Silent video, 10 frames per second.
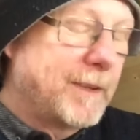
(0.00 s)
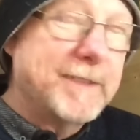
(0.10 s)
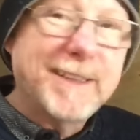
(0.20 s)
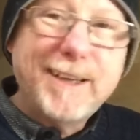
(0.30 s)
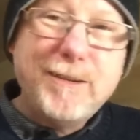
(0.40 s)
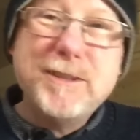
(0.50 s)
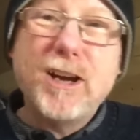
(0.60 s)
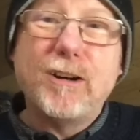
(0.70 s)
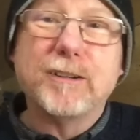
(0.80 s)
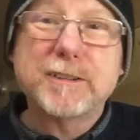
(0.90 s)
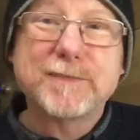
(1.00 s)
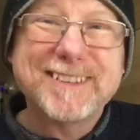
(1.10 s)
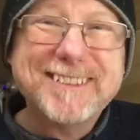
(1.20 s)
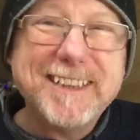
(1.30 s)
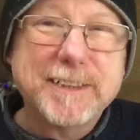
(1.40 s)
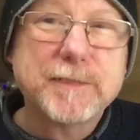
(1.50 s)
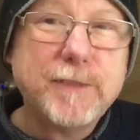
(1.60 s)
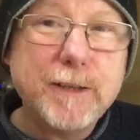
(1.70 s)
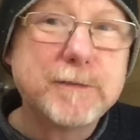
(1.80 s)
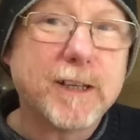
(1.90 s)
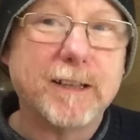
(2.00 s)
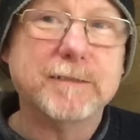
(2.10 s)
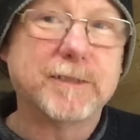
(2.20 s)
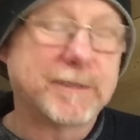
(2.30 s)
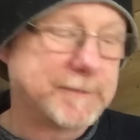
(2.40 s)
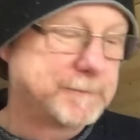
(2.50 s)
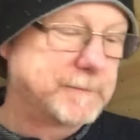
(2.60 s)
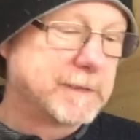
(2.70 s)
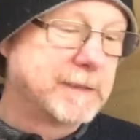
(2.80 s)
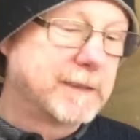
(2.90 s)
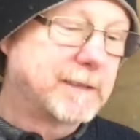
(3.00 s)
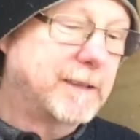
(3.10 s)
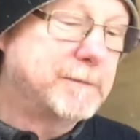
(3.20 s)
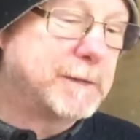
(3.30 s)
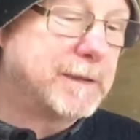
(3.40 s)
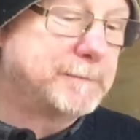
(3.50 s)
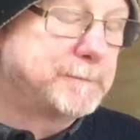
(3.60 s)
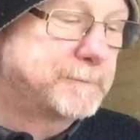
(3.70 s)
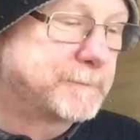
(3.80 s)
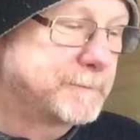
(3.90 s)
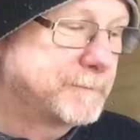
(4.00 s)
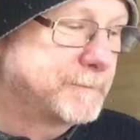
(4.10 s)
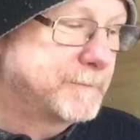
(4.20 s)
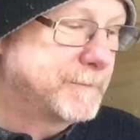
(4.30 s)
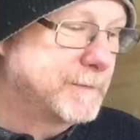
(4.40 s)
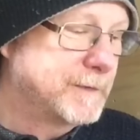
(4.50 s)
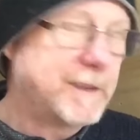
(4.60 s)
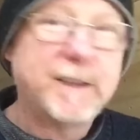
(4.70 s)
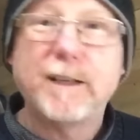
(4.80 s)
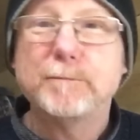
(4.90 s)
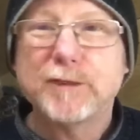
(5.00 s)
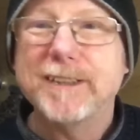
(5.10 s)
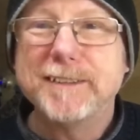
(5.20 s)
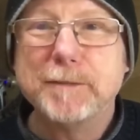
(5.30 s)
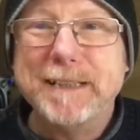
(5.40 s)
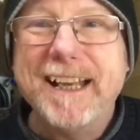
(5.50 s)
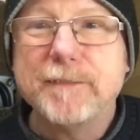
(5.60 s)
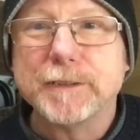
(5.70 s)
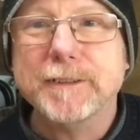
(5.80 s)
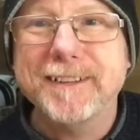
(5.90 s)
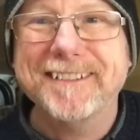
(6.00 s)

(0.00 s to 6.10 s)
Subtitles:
Now they only ask for 6 photos, so I'm sending them 11.